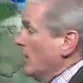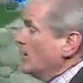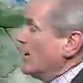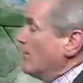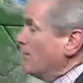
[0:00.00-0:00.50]
It
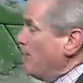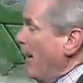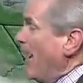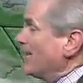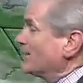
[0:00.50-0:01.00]
is a
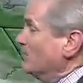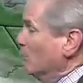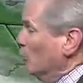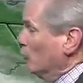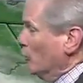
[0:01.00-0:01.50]
fast
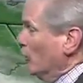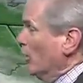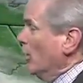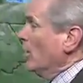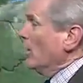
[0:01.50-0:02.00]
mover.